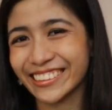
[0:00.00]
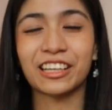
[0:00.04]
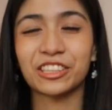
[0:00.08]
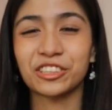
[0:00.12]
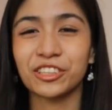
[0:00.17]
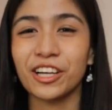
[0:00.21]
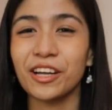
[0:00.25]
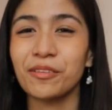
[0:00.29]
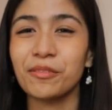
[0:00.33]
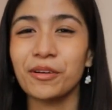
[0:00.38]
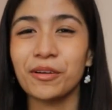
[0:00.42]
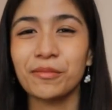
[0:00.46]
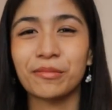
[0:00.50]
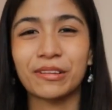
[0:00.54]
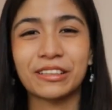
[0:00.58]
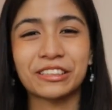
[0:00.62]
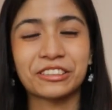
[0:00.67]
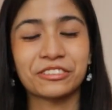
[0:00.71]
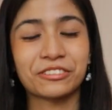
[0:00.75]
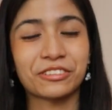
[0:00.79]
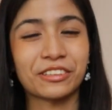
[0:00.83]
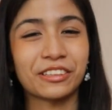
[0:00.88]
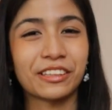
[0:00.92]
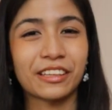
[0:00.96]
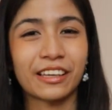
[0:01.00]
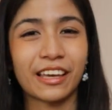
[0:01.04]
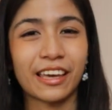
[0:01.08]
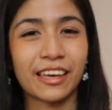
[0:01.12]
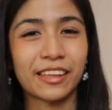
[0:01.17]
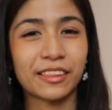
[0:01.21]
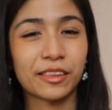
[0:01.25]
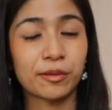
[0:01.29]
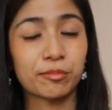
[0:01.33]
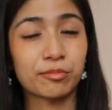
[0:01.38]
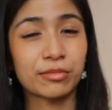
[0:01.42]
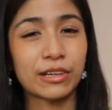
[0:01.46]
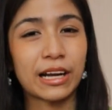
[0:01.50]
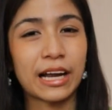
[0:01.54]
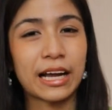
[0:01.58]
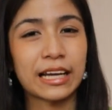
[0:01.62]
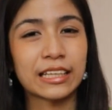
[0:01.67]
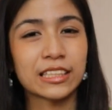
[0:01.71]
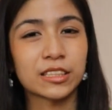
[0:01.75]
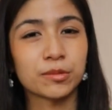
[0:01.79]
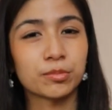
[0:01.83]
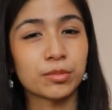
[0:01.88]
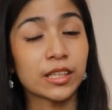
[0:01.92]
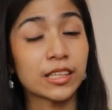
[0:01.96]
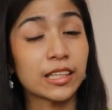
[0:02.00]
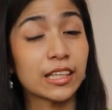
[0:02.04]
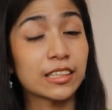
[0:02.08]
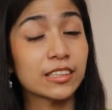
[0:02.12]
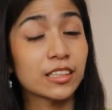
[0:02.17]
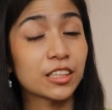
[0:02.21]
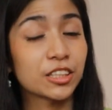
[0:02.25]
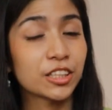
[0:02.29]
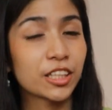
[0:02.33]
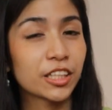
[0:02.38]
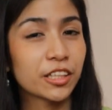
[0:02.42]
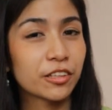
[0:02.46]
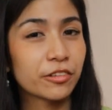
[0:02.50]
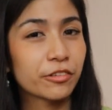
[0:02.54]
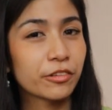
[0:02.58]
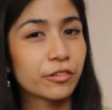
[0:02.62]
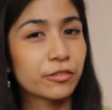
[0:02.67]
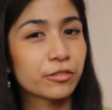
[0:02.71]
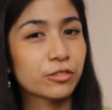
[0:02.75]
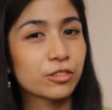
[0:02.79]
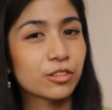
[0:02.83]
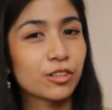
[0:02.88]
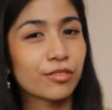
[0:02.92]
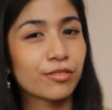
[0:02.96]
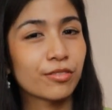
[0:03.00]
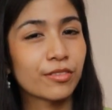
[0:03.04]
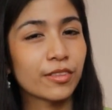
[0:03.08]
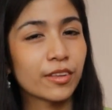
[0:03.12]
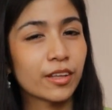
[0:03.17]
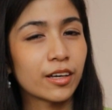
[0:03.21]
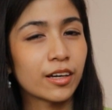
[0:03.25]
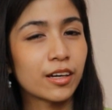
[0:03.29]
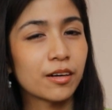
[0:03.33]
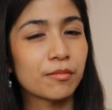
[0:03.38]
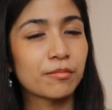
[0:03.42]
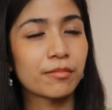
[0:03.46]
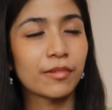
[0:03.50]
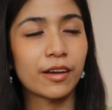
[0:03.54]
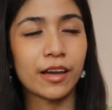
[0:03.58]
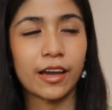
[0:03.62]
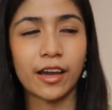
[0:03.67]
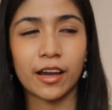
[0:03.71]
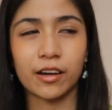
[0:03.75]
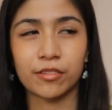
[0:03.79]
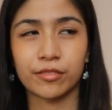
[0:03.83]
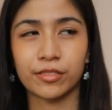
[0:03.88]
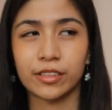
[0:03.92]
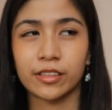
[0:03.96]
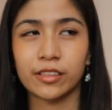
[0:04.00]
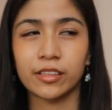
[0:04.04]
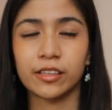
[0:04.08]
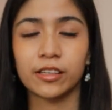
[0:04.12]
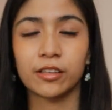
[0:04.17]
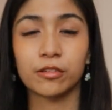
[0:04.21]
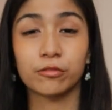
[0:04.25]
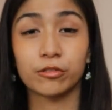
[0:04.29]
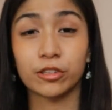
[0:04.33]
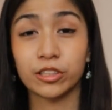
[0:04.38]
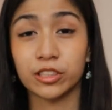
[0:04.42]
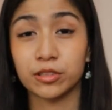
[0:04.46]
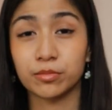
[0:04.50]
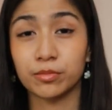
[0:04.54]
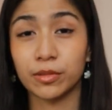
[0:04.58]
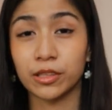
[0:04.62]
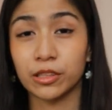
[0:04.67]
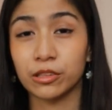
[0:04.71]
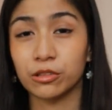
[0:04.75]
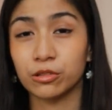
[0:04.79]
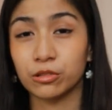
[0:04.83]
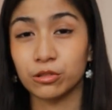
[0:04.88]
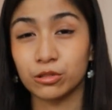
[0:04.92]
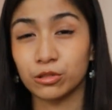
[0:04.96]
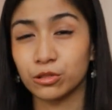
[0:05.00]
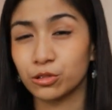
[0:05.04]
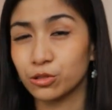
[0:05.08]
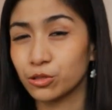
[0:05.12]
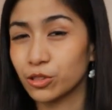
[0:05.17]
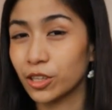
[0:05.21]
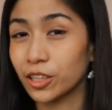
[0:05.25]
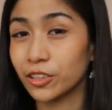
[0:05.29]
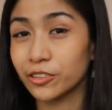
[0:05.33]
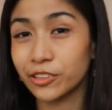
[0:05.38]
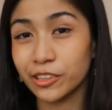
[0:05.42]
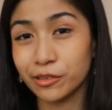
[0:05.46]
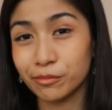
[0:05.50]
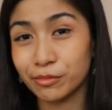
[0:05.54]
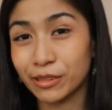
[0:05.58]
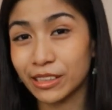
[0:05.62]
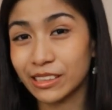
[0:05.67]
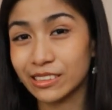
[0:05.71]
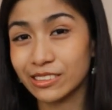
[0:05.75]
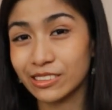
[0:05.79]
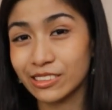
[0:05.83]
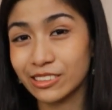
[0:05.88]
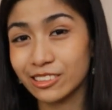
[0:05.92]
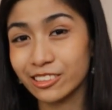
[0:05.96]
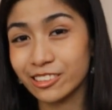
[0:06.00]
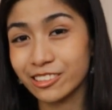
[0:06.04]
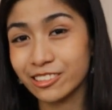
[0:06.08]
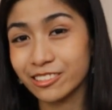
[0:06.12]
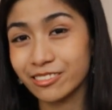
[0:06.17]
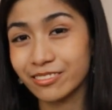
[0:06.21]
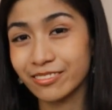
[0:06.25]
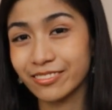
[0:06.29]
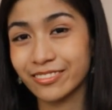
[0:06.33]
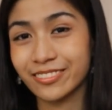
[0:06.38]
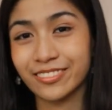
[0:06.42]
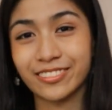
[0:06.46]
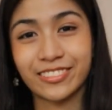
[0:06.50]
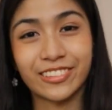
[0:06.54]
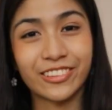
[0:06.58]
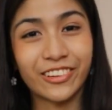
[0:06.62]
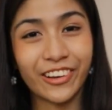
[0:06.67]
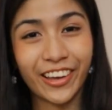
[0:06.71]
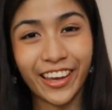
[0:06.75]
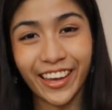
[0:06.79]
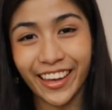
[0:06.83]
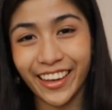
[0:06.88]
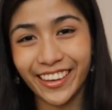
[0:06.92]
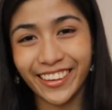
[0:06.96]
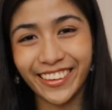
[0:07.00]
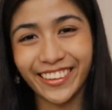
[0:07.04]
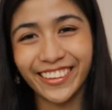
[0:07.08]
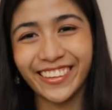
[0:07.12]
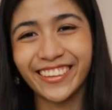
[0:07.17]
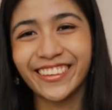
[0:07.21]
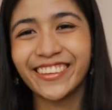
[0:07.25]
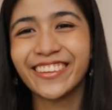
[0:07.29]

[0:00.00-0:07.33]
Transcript: I tried my best to indicate the price, but as a general rule of thumb, everything was below 200 pesos. Okay?